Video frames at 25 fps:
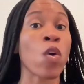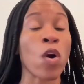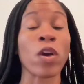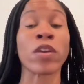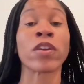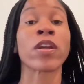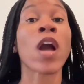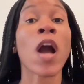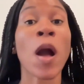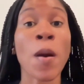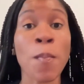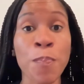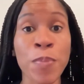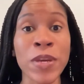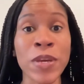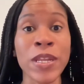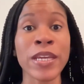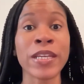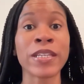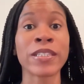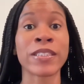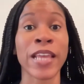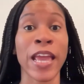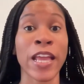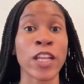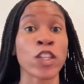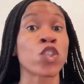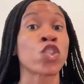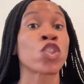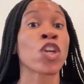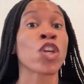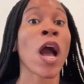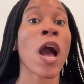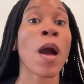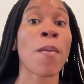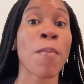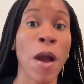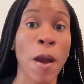companies and
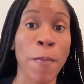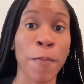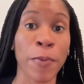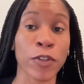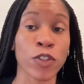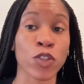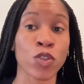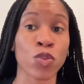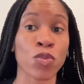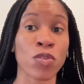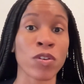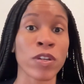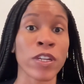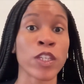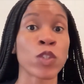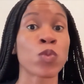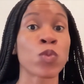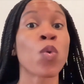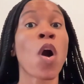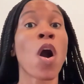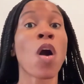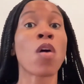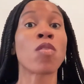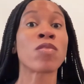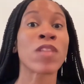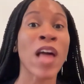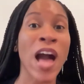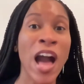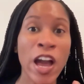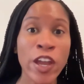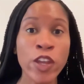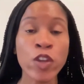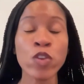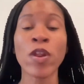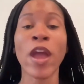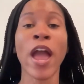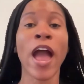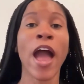job opportunities will allow you
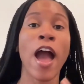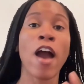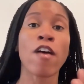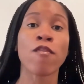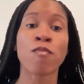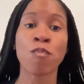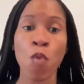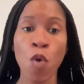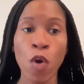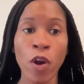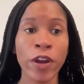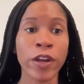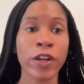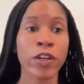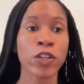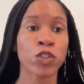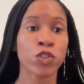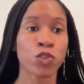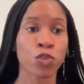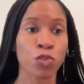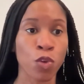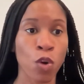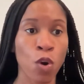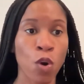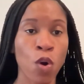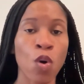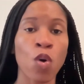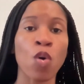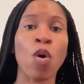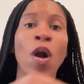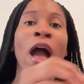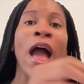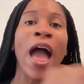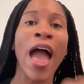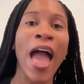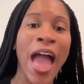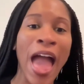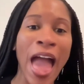to have more control
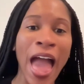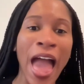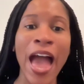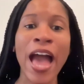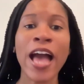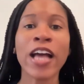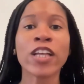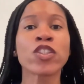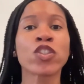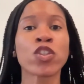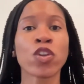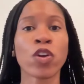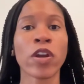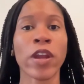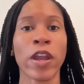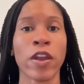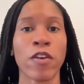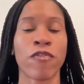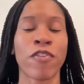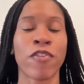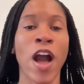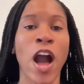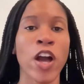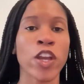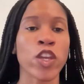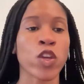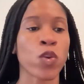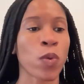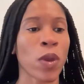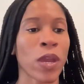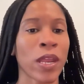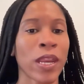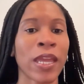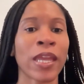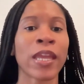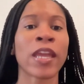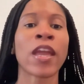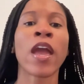as you're
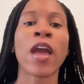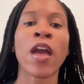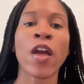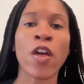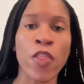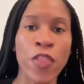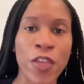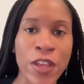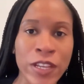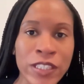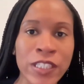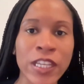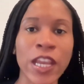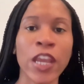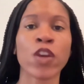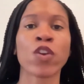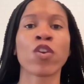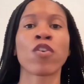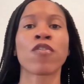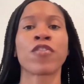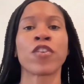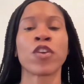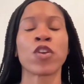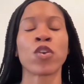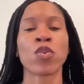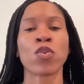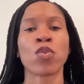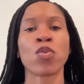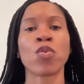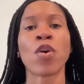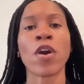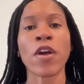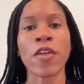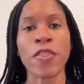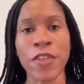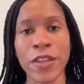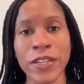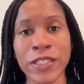evaluating this interview,
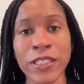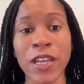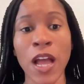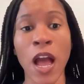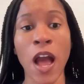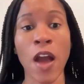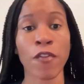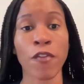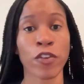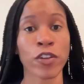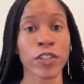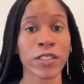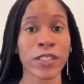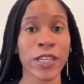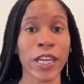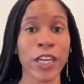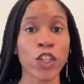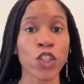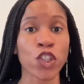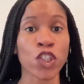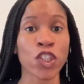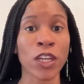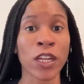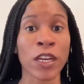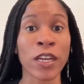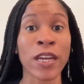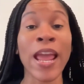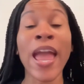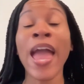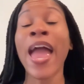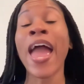this conversation.